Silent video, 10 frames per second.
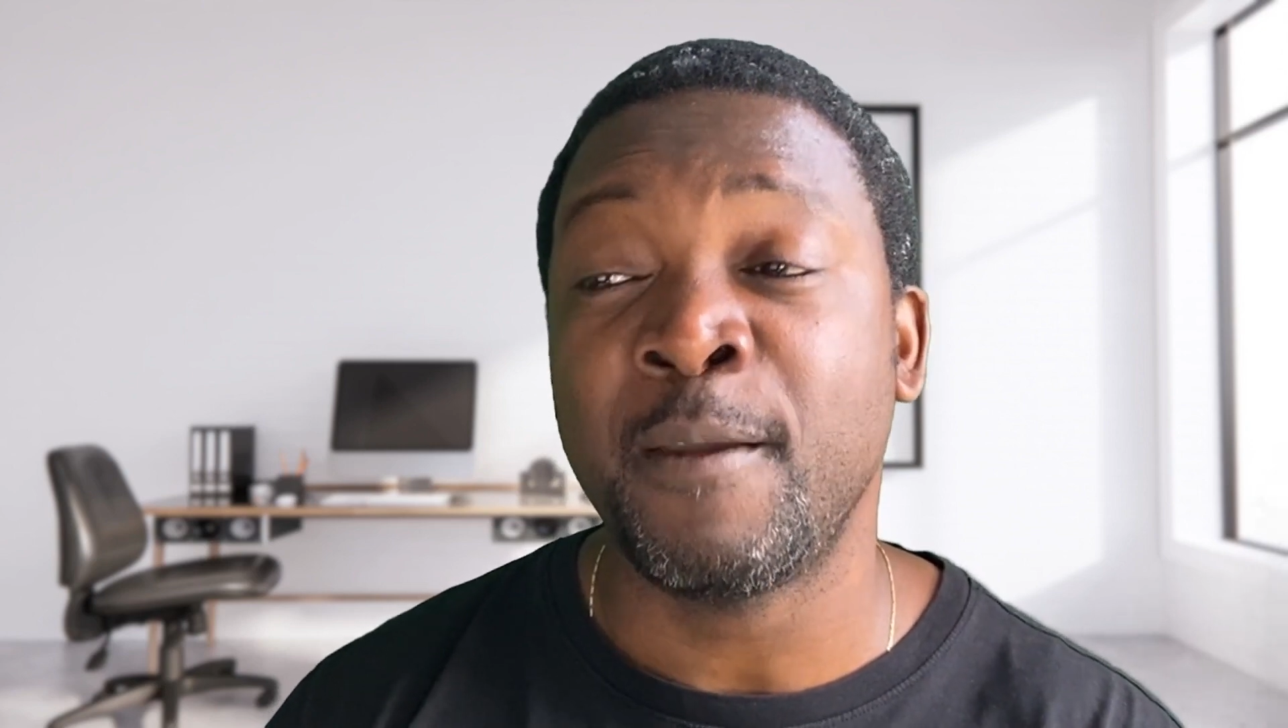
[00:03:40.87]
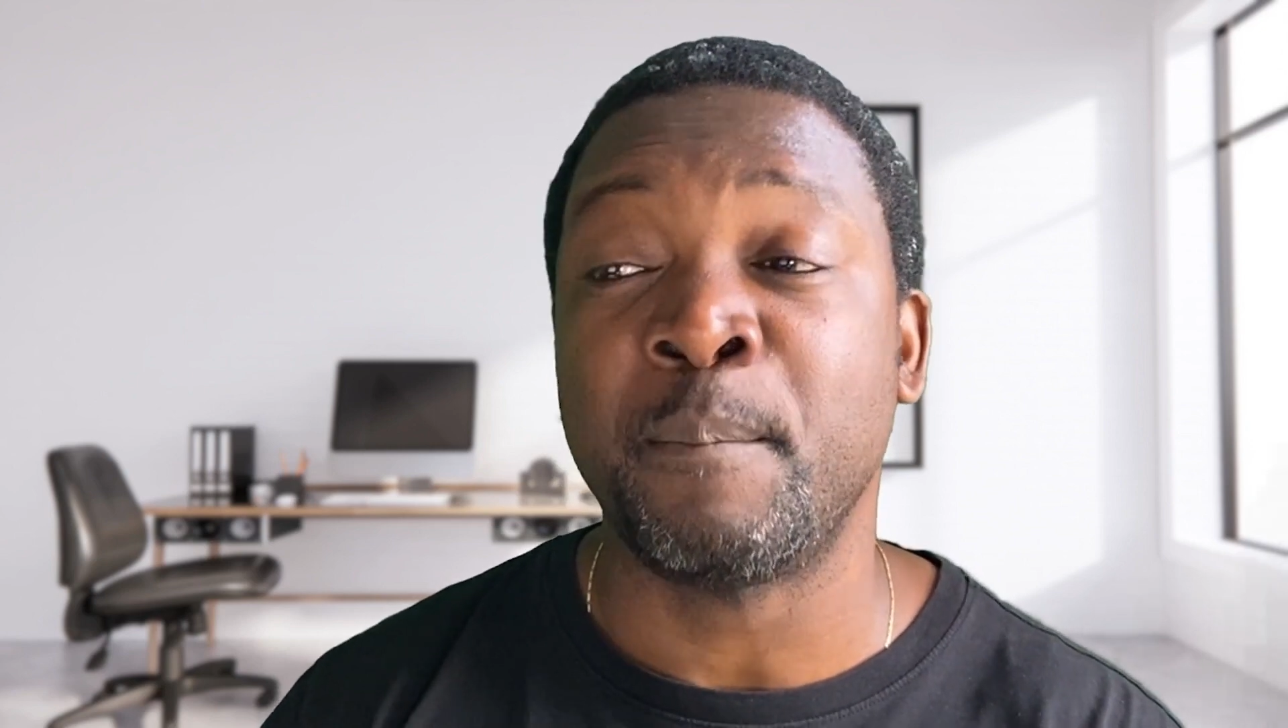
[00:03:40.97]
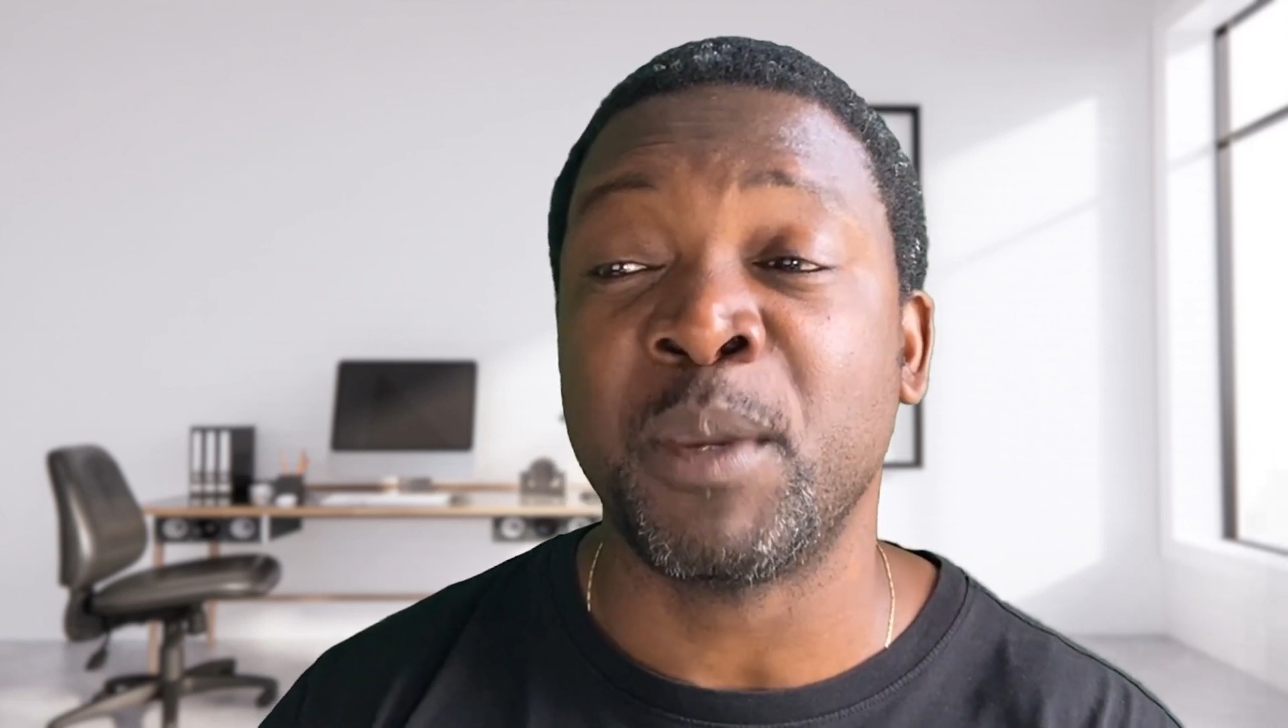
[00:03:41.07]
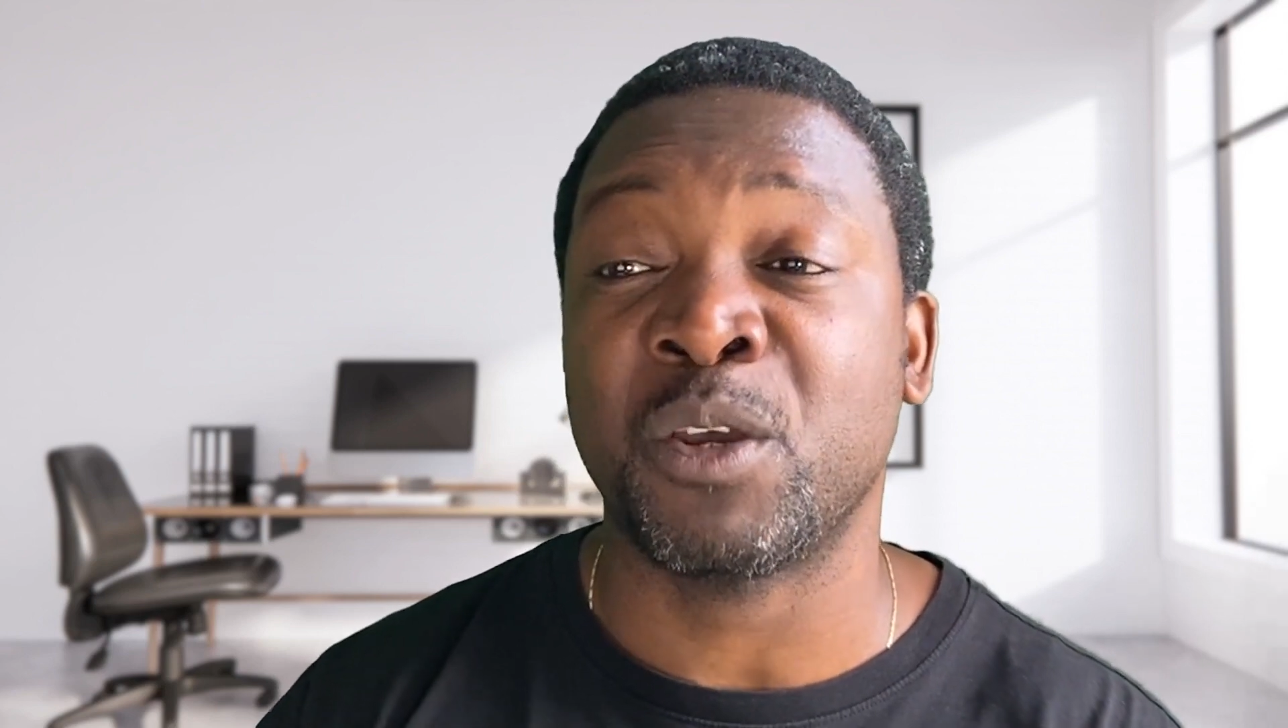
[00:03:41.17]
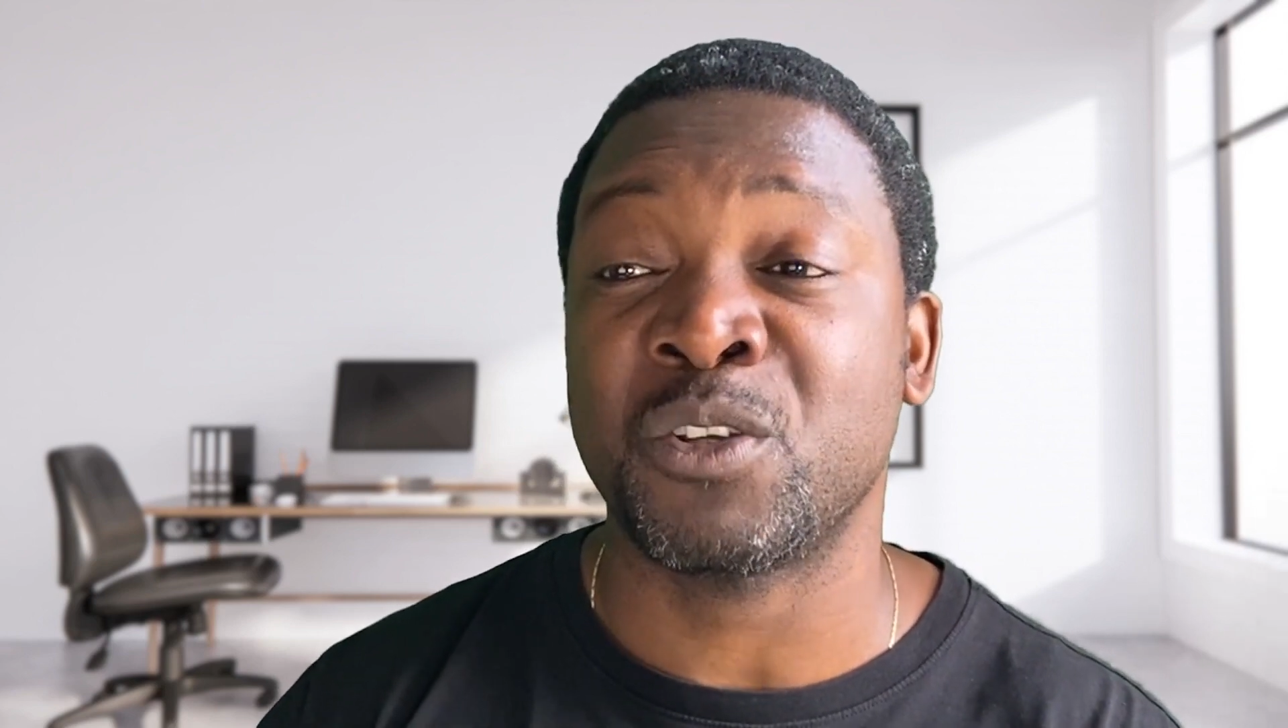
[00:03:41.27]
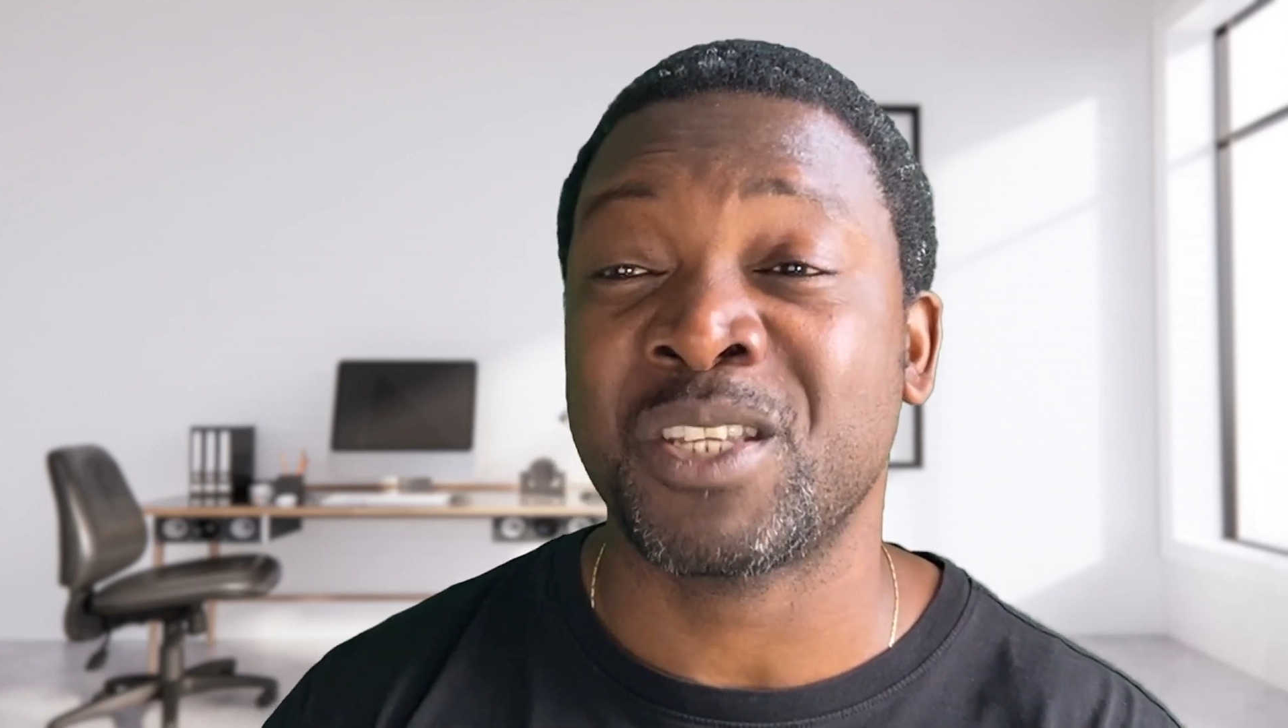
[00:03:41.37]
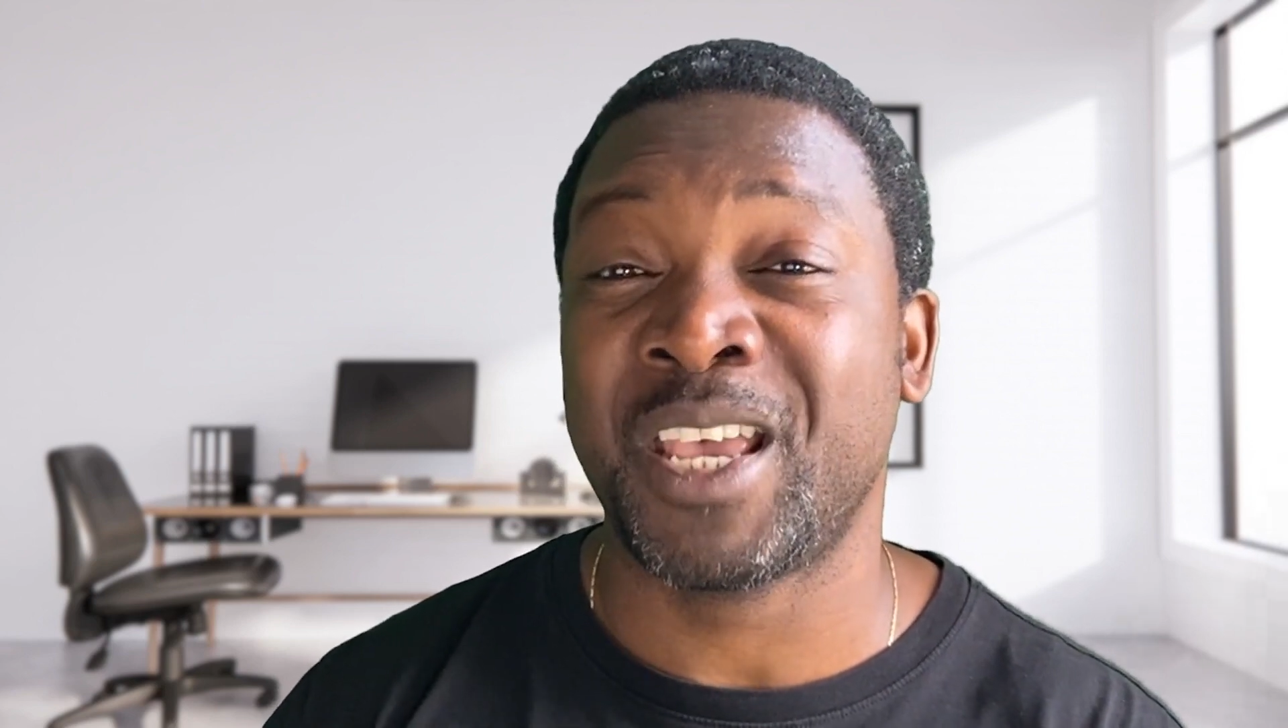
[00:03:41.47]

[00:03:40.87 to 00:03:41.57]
Because